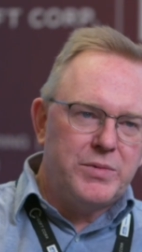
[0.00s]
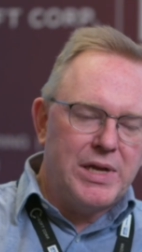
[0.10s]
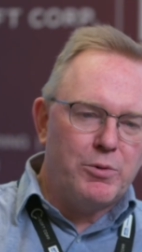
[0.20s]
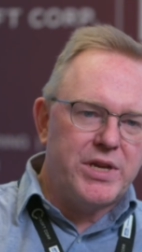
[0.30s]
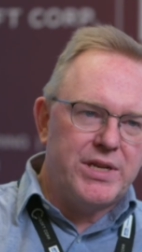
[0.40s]

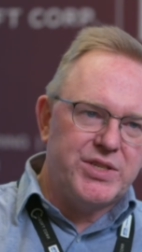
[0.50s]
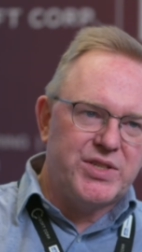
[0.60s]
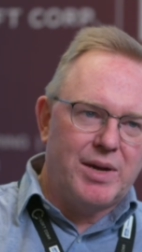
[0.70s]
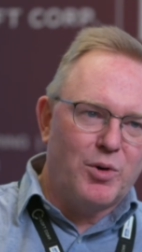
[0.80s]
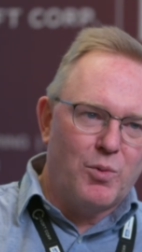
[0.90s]
Networking is
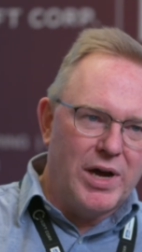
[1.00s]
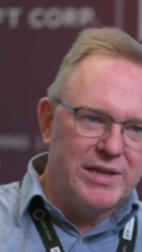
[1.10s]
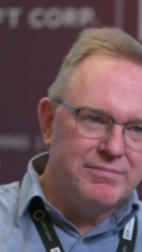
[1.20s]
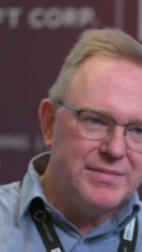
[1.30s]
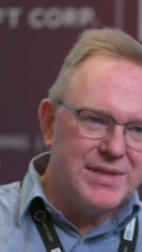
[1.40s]
number
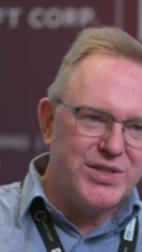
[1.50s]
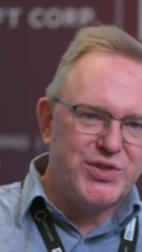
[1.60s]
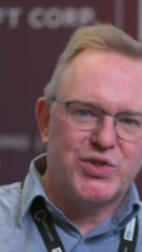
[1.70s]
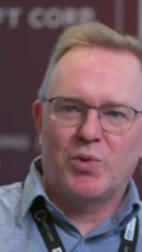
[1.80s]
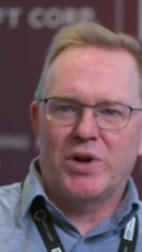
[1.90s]
one. This
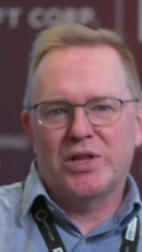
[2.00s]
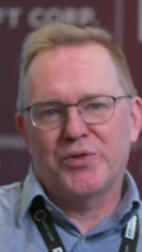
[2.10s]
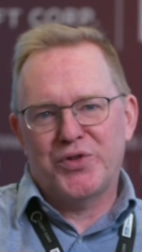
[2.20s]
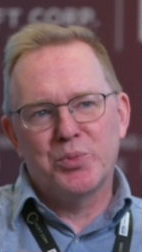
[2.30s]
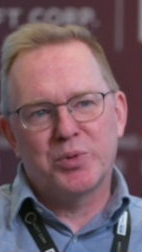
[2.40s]
is one of the
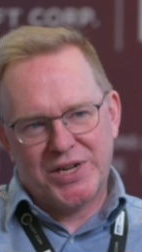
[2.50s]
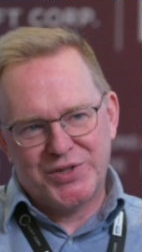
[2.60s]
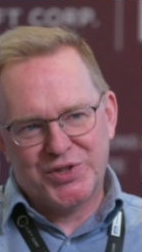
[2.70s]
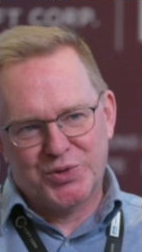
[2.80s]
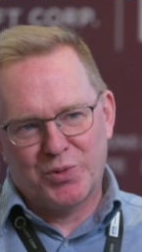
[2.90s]
few
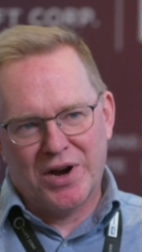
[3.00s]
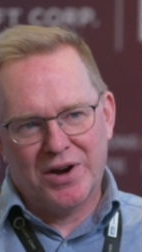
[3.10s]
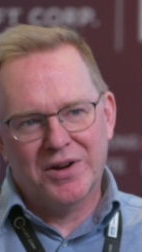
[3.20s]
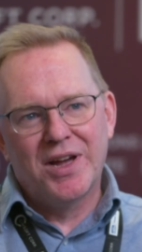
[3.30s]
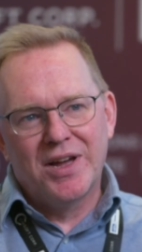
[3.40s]
places
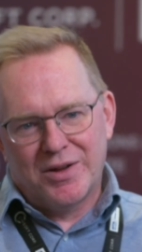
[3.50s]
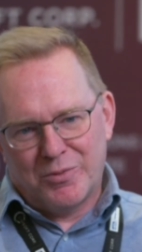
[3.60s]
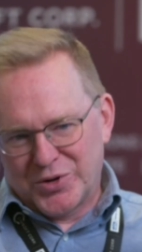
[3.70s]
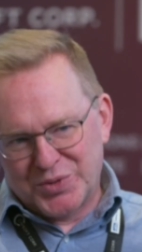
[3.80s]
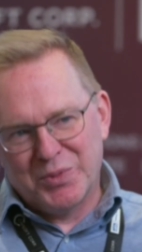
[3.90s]
where
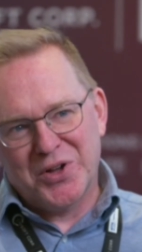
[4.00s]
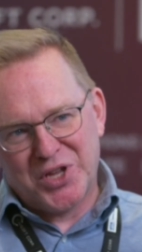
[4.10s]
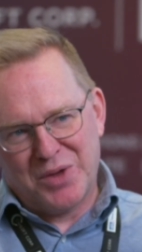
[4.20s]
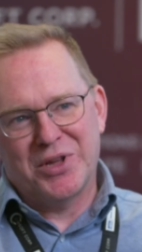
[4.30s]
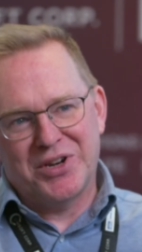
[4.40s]
we're a small
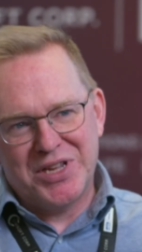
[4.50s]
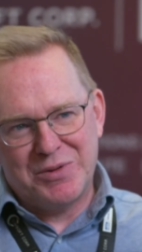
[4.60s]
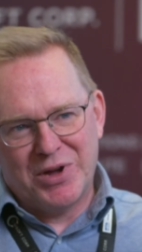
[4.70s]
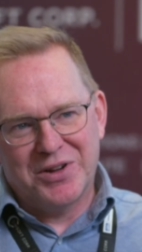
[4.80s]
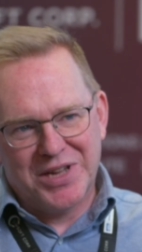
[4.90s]
community,
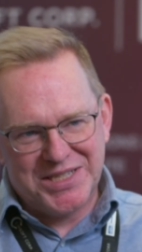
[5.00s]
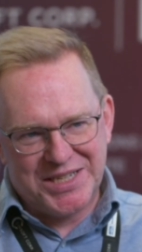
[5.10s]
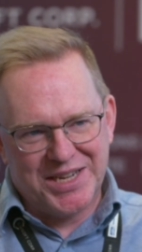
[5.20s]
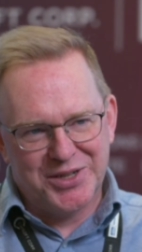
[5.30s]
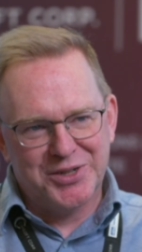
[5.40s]
we all get
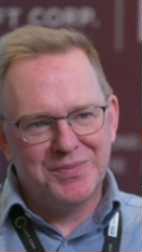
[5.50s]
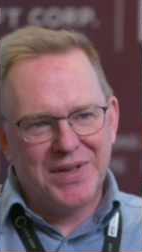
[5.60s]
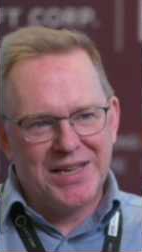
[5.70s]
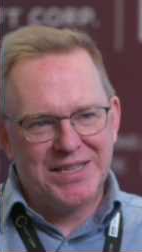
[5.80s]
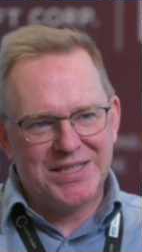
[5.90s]
together
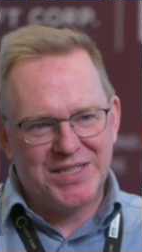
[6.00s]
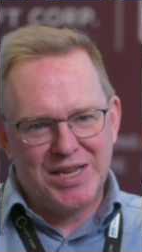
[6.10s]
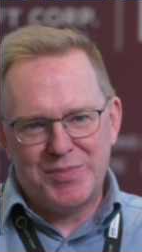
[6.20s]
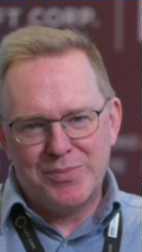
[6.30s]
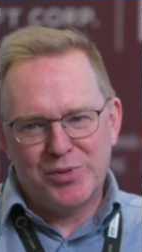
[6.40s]
and get to
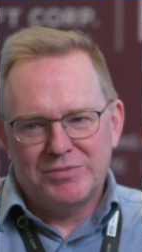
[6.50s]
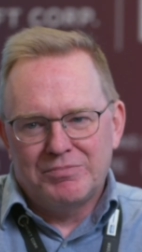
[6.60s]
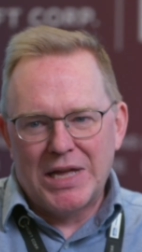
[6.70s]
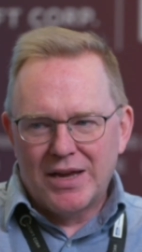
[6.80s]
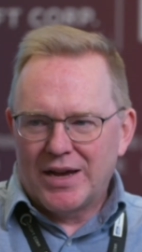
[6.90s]
see people.
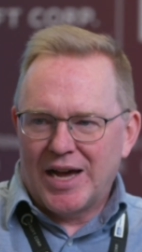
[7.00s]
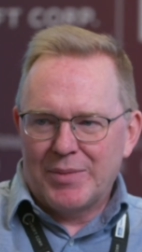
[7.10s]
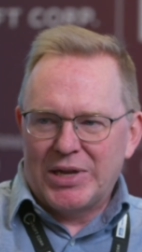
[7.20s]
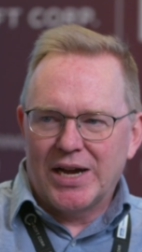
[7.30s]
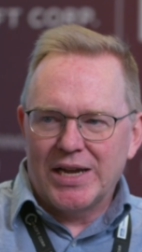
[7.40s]
I
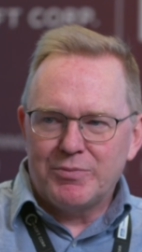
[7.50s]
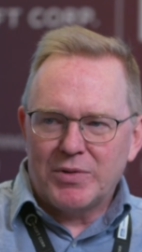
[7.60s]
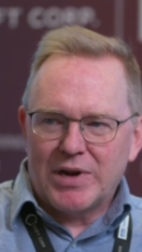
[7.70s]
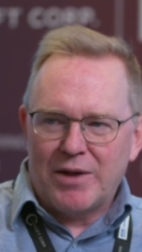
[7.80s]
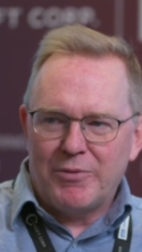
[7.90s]
mean, I,
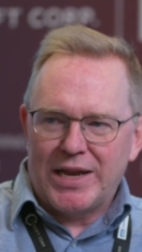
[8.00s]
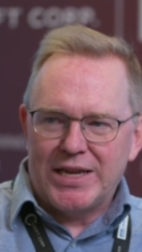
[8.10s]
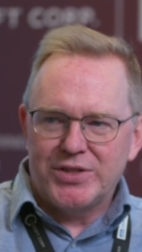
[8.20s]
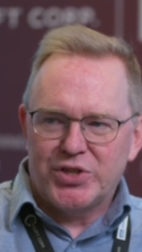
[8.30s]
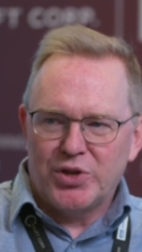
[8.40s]
I ran
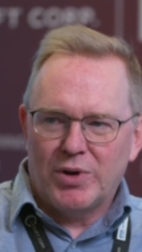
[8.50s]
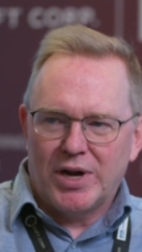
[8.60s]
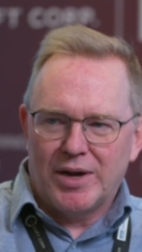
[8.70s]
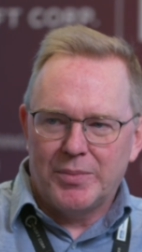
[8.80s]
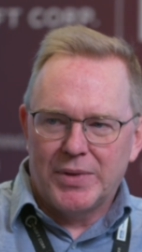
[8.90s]
into
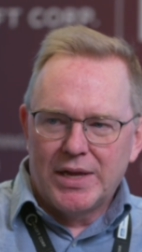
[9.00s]
um,